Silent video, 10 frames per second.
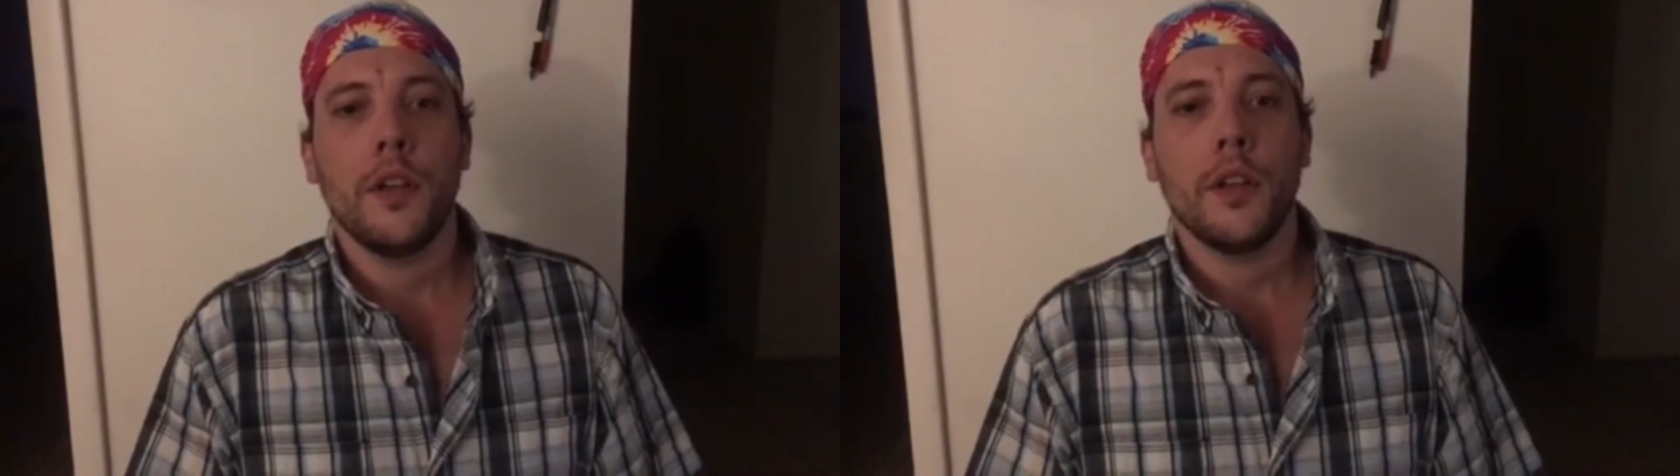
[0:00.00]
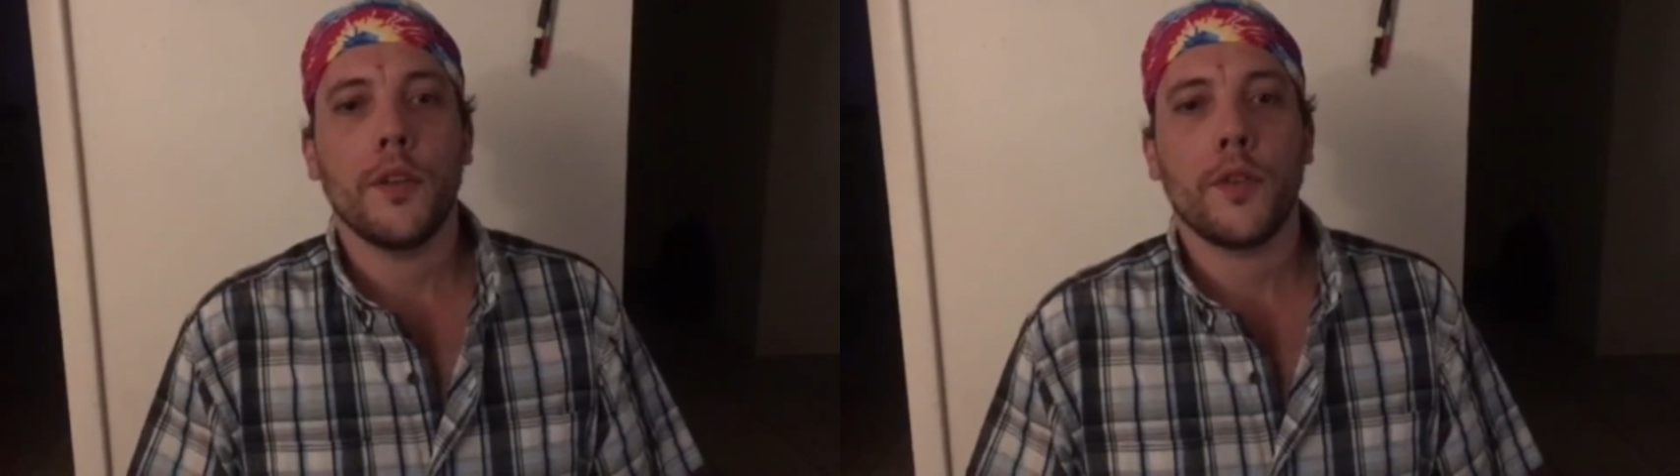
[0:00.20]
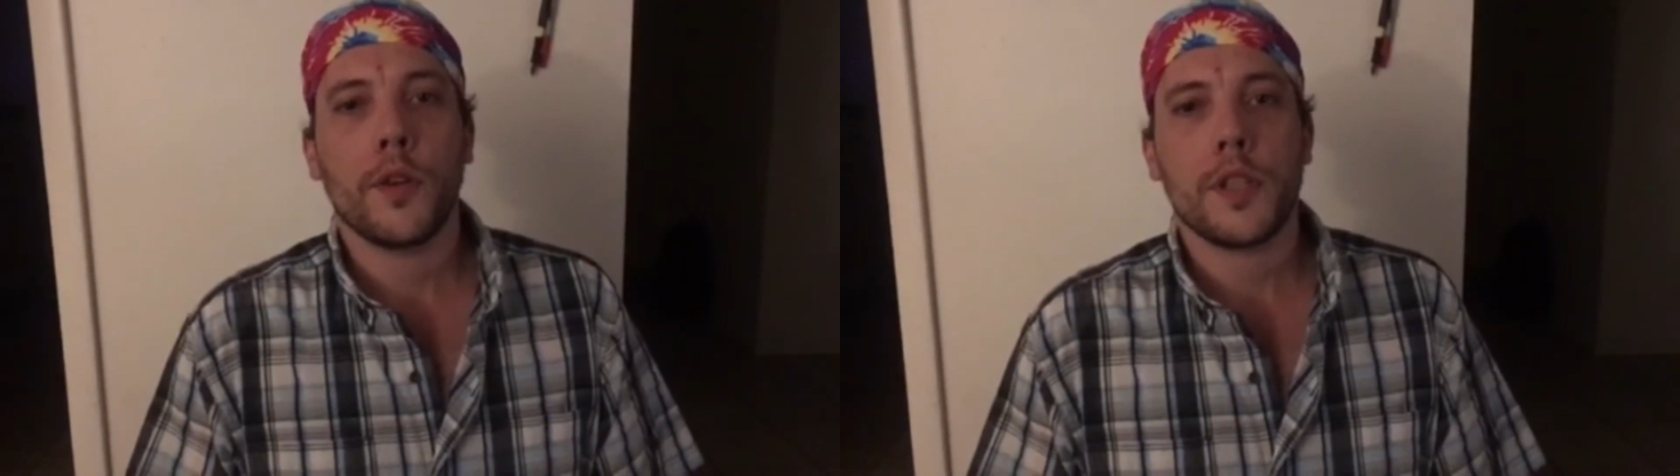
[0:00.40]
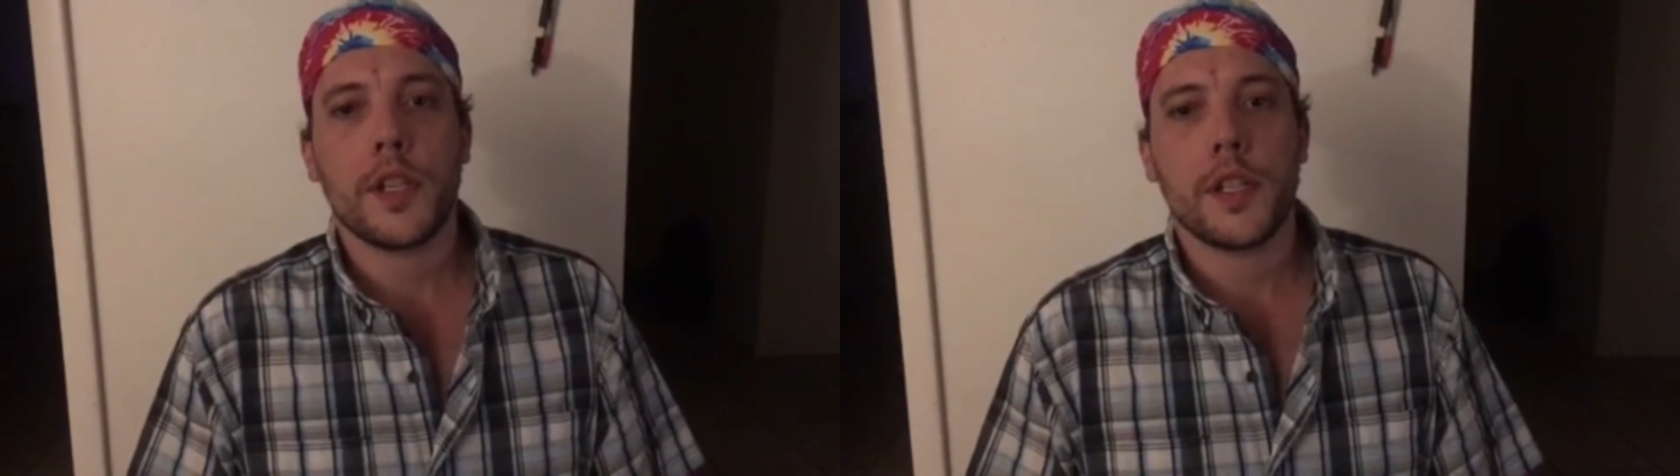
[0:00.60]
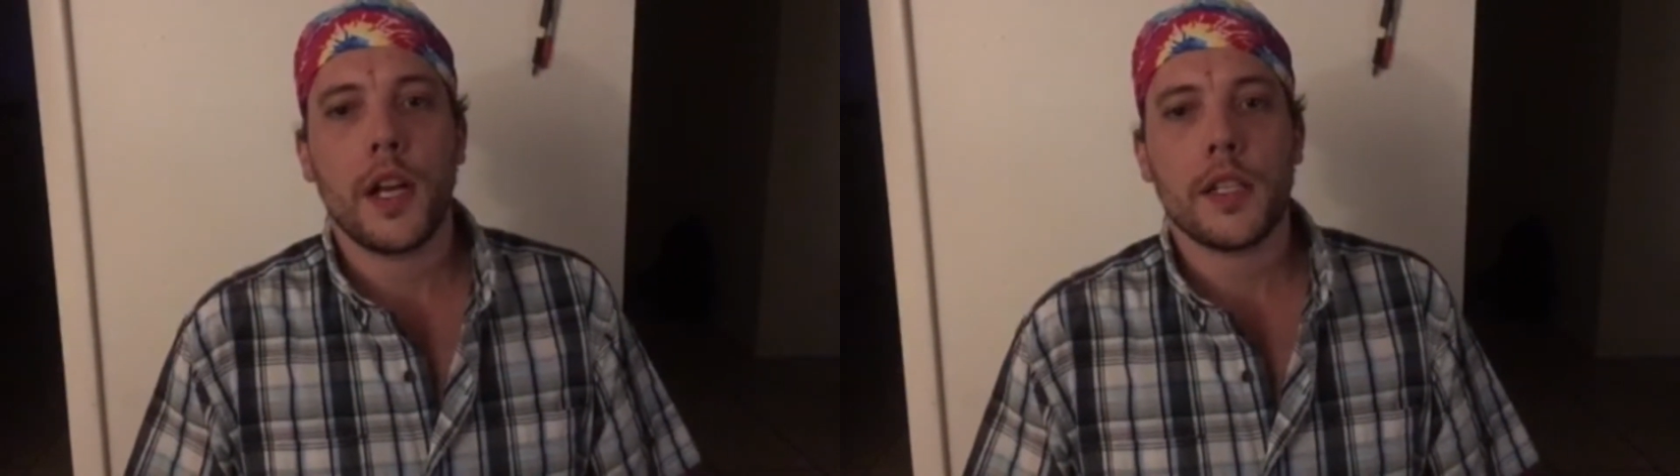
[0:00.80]
The first is
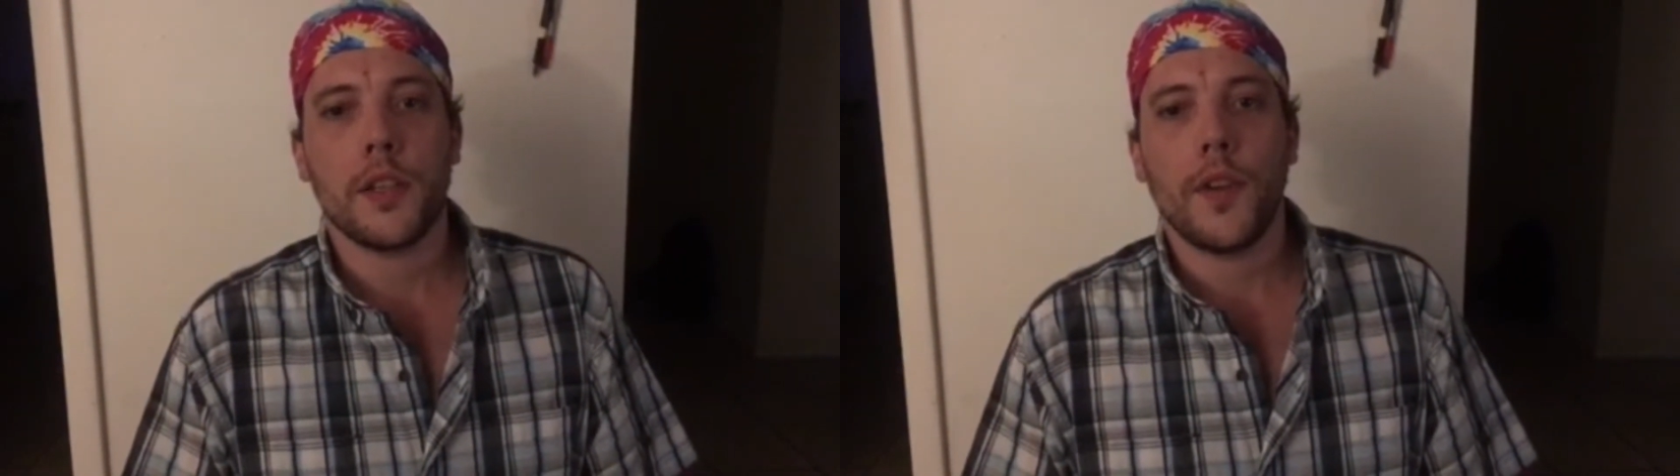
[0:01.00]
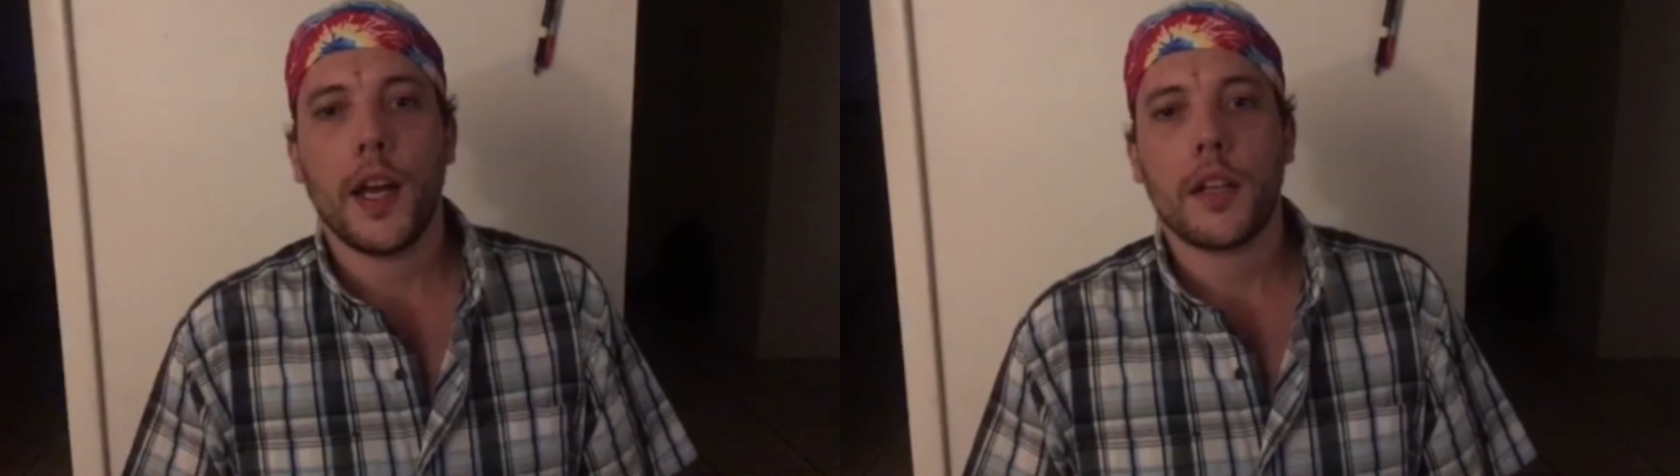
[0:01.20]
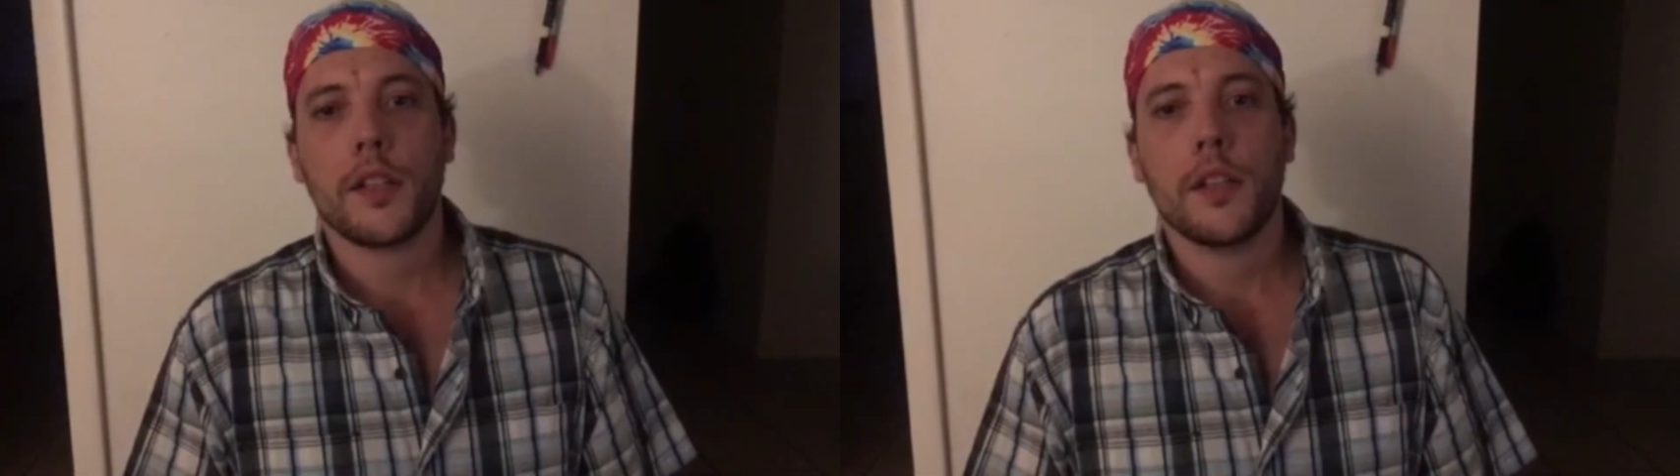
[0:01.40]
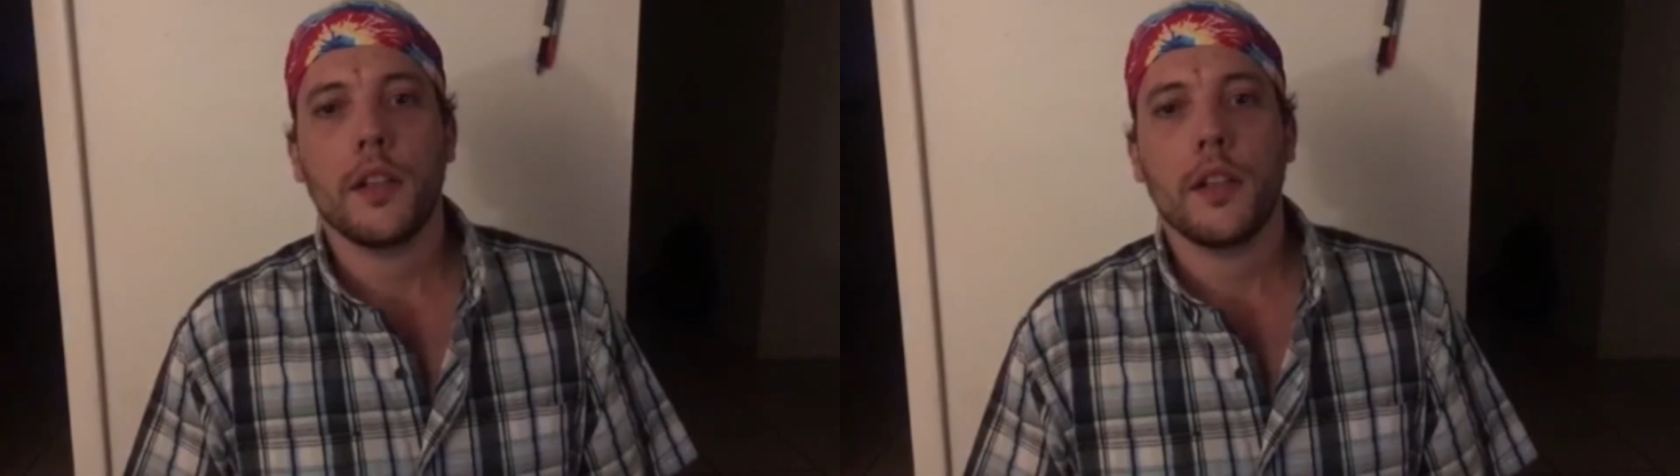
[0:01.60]
Zostavax,